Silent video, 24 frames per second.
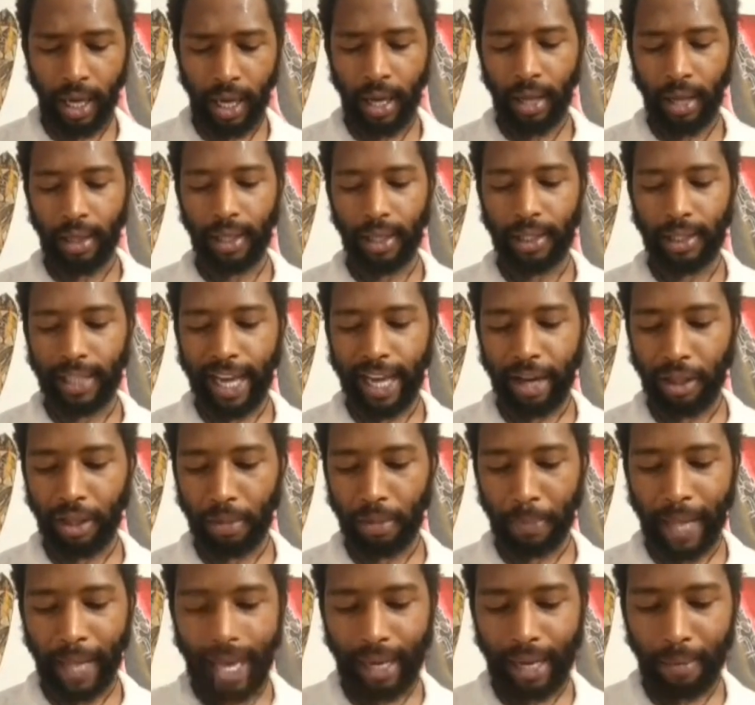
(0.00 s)
The South
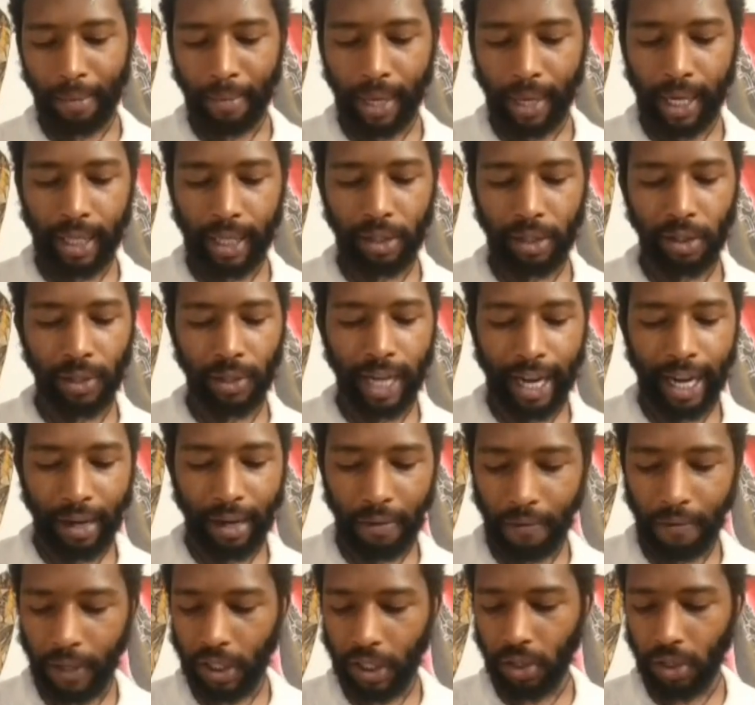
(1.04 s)
Plaquemines United
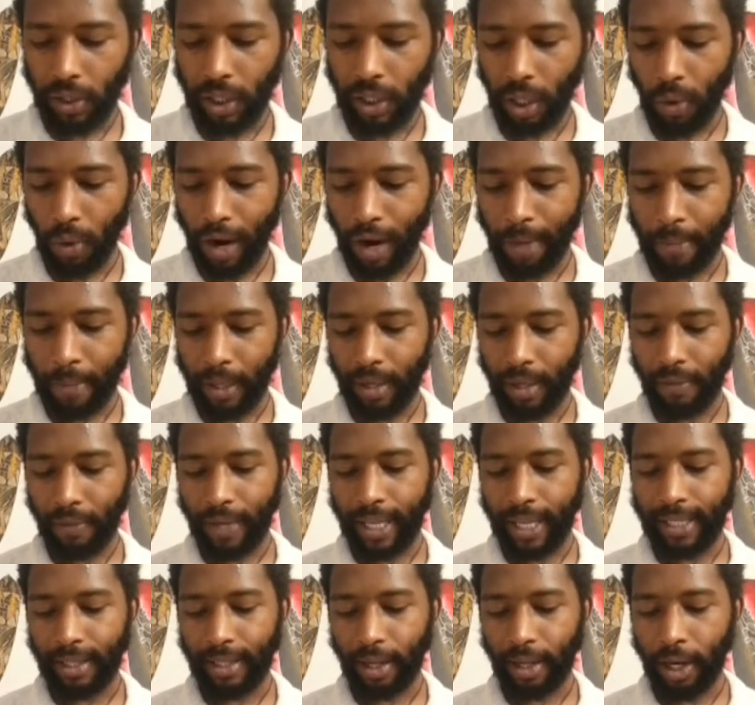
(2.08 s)
Fisheries Cooperative has